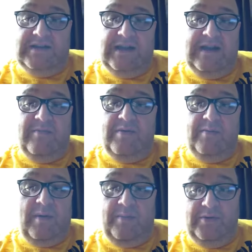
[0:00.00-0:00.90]
do it, but
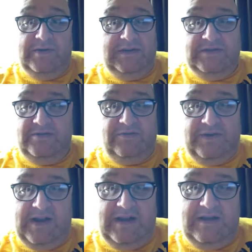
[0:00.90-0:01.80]
my body's not
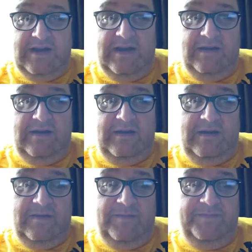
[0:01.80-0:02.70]
ready yet.
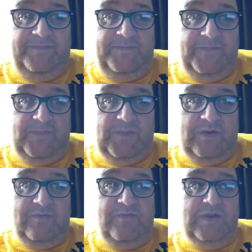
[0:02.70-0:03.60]
I'm
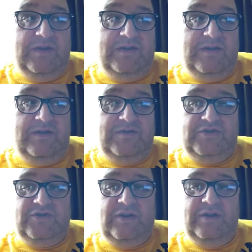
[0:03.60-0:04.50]
really
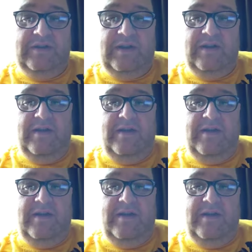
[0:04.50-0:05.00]
struggling.